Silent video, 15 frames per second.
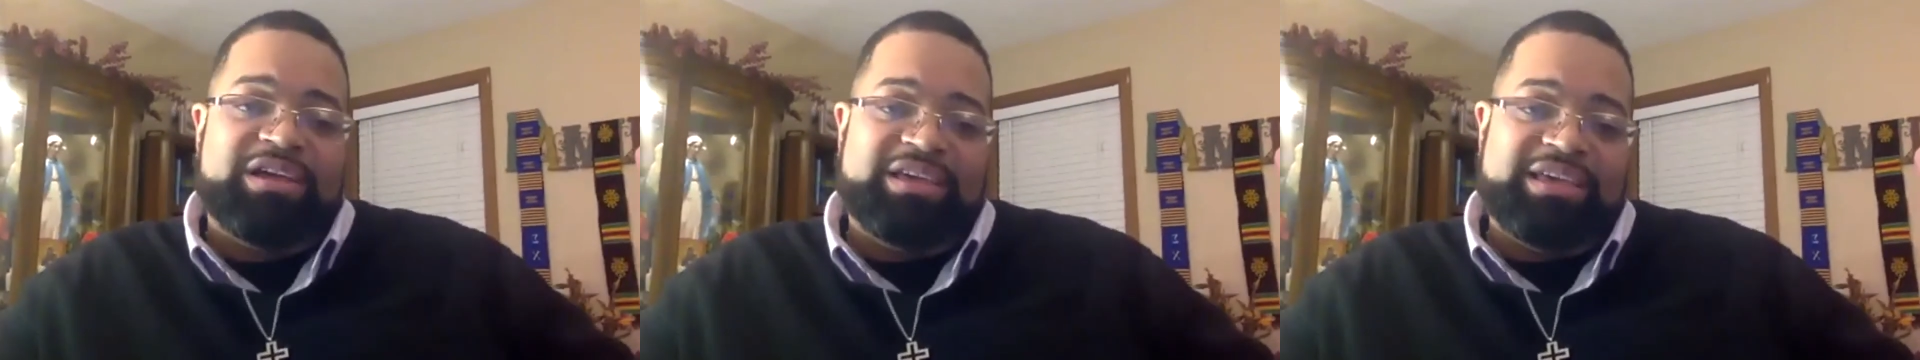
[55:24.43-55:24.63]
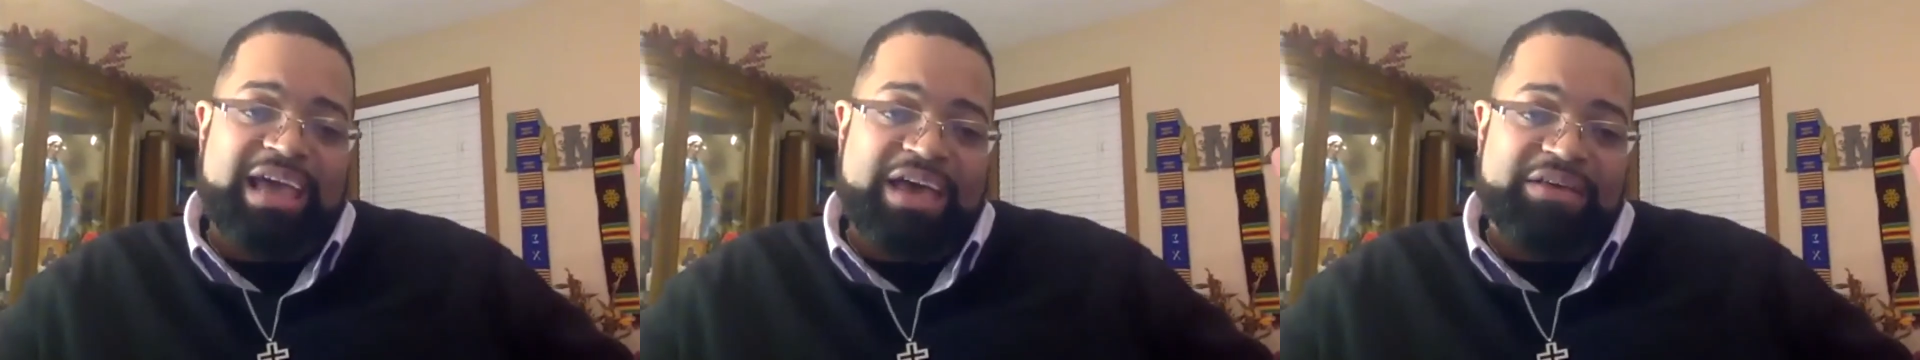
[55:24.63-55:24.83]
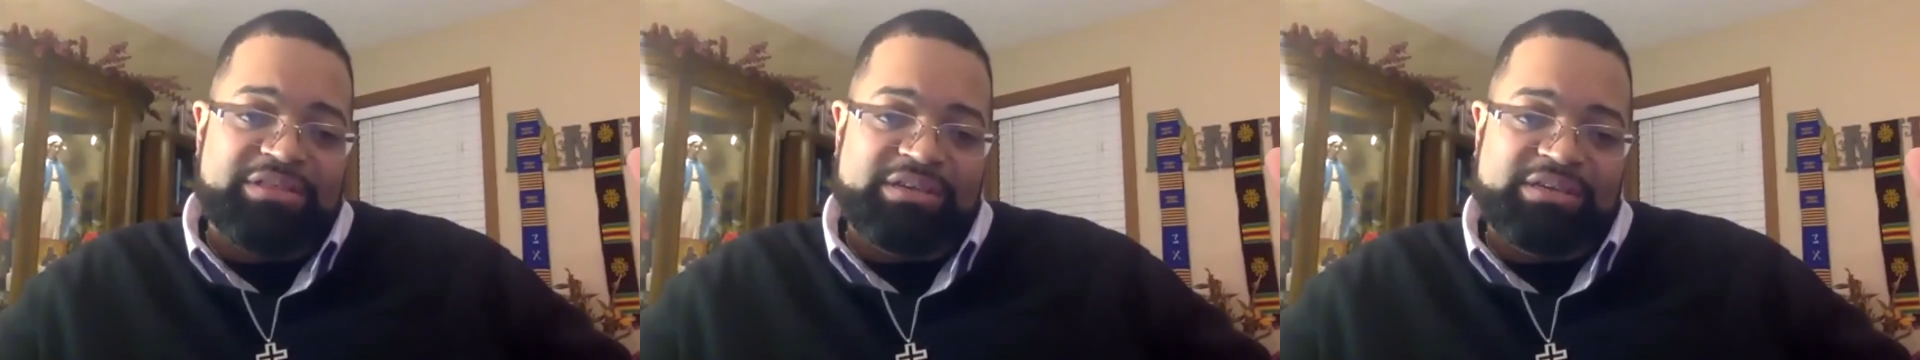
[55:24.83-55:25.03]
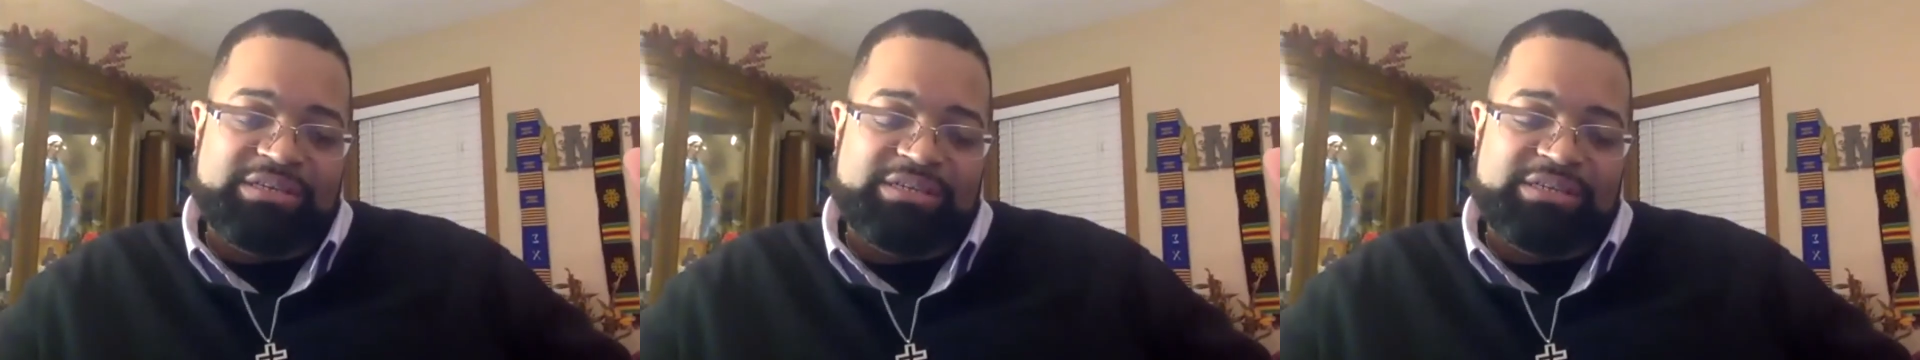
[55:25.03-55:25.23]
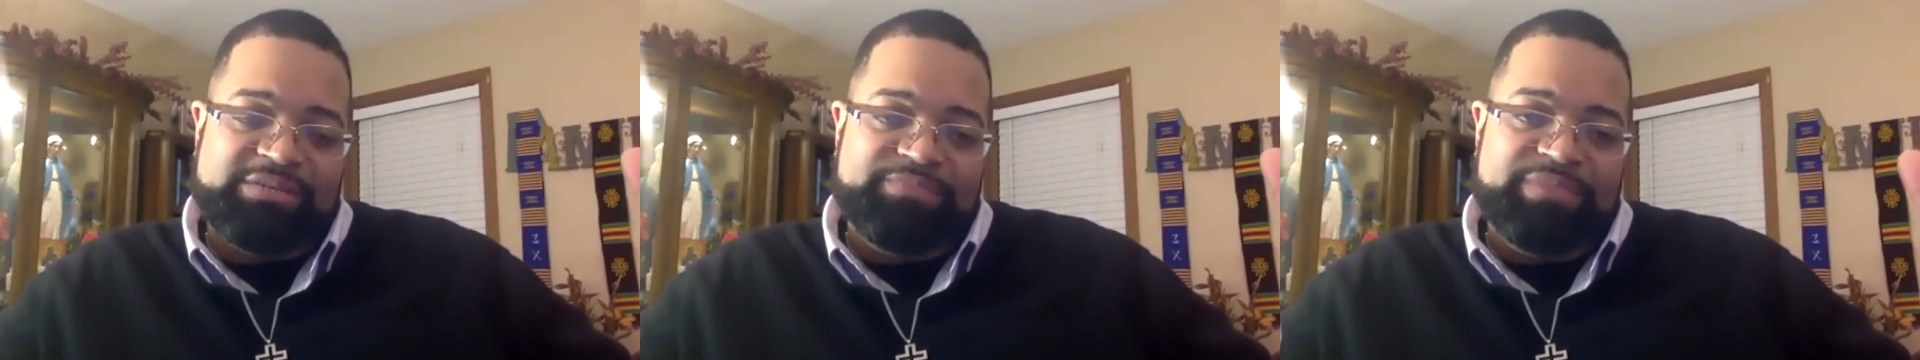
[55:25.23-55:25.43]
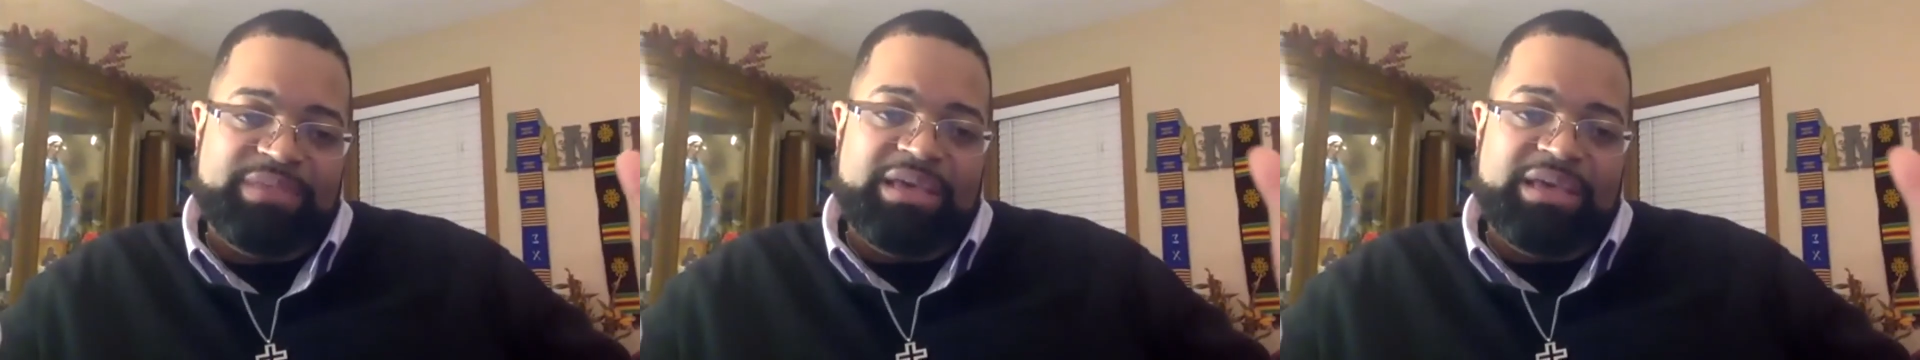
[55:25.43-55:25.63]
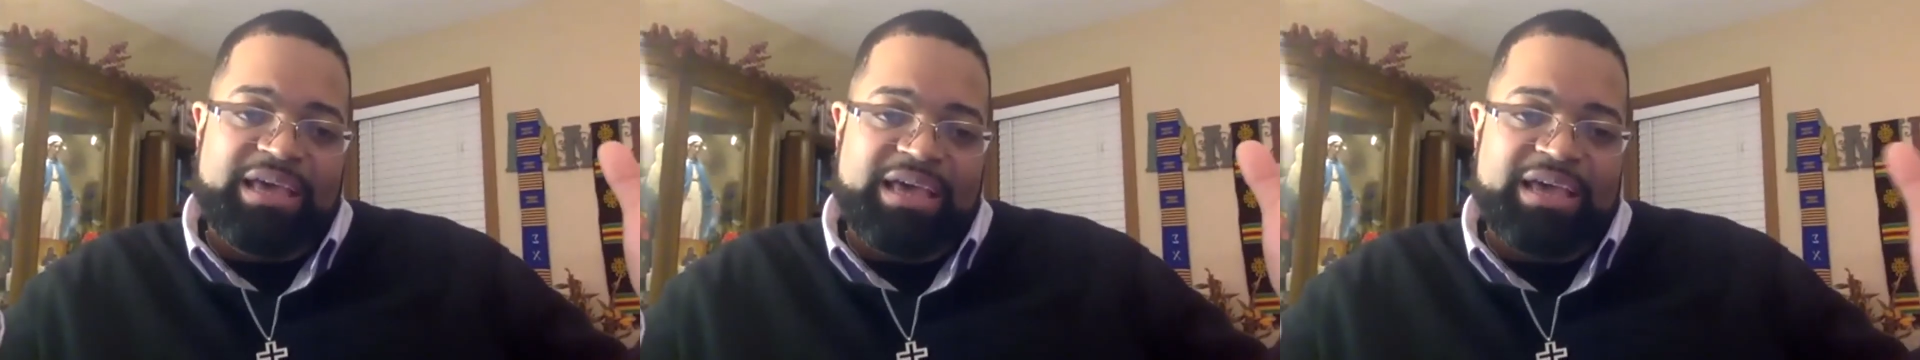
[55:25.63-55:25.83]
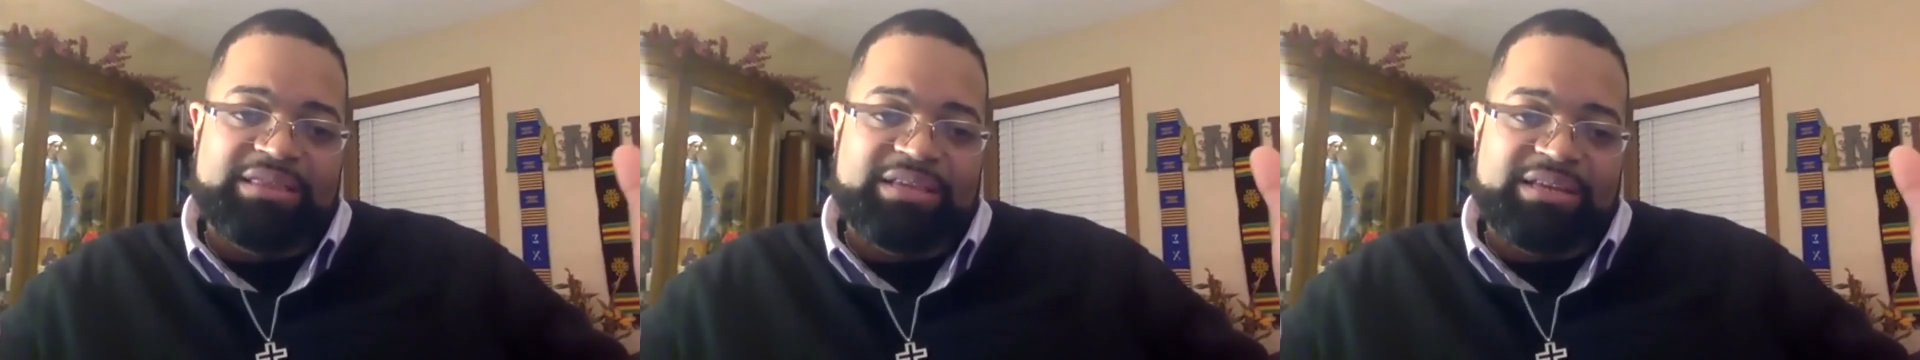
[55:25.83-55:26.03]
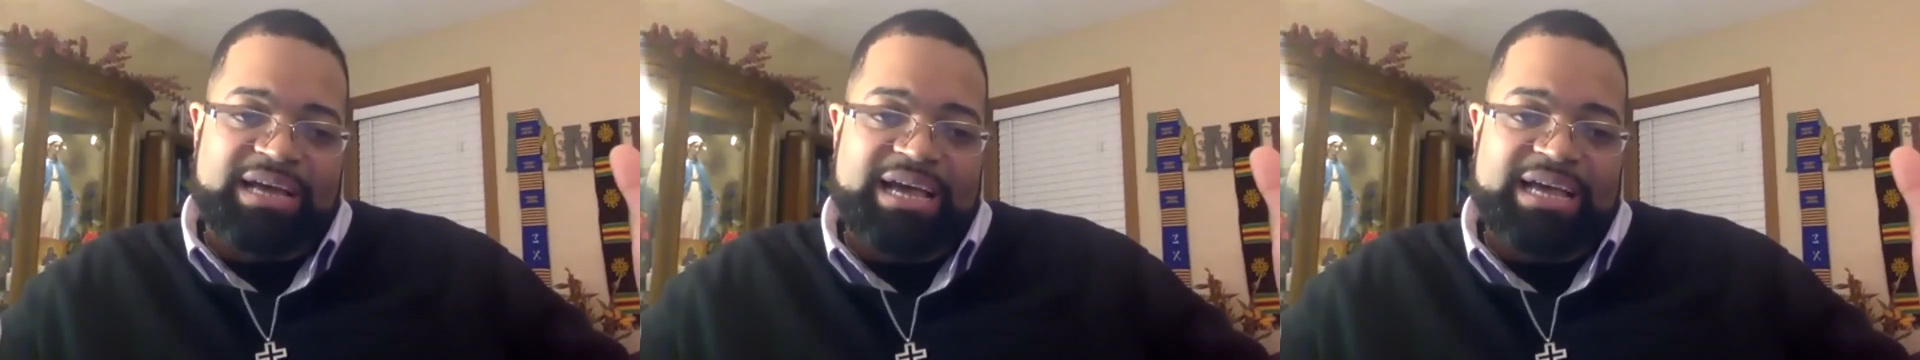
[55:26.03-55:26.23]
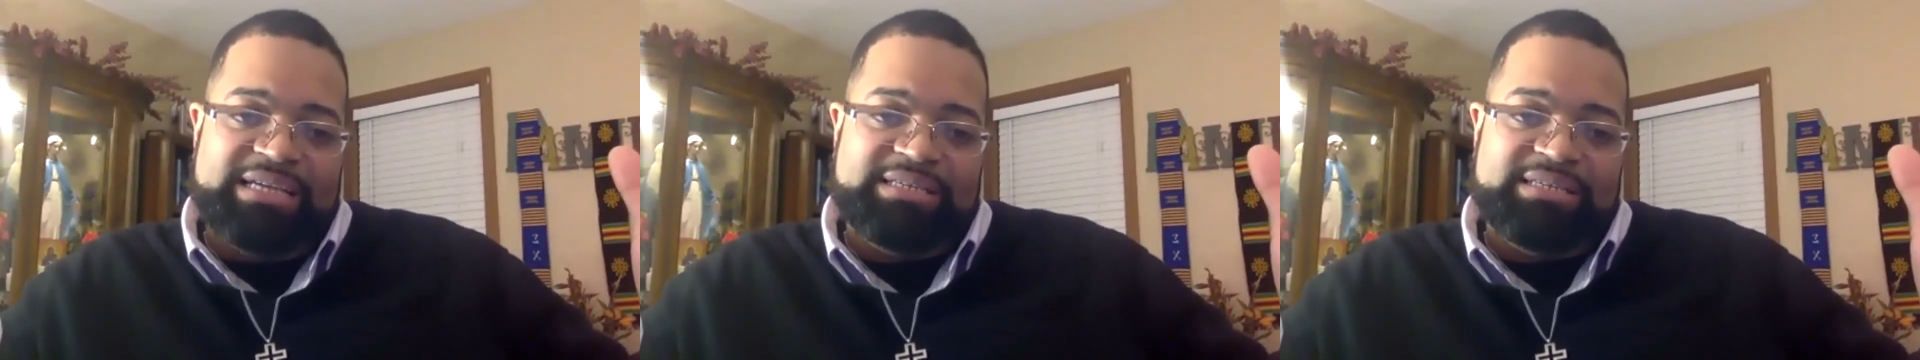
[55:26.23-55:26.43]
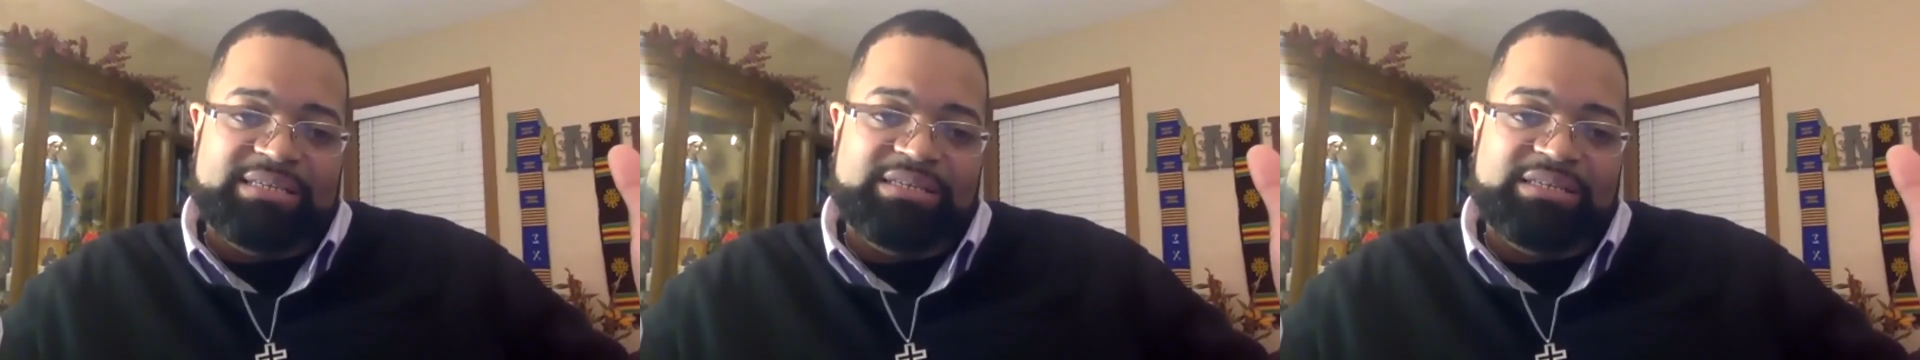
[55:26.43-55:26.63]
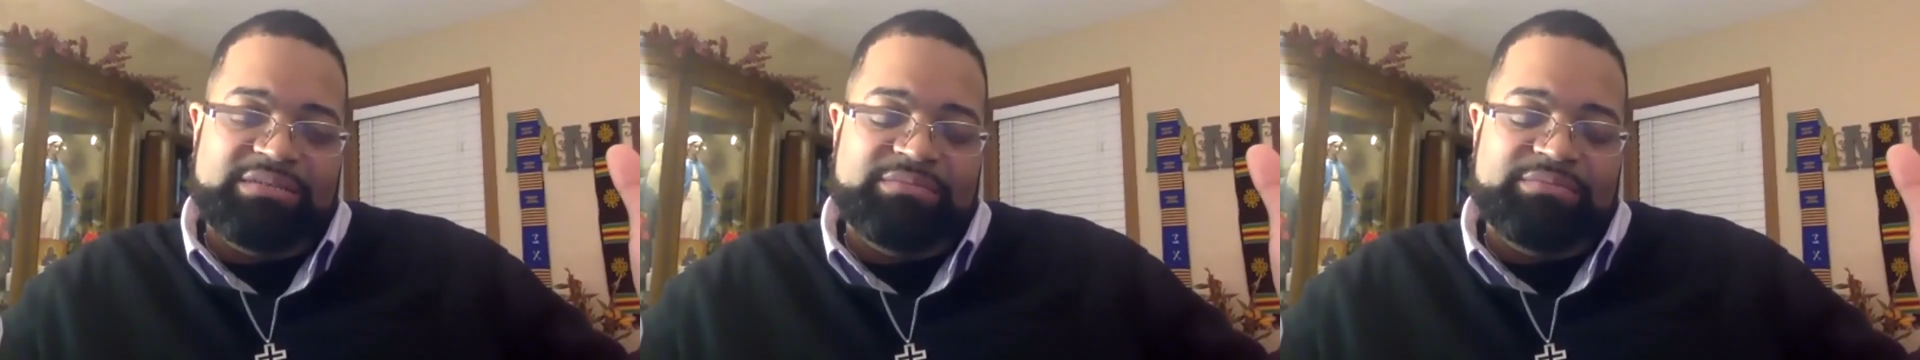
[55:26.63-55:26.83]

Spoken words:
Catholics in the diocese.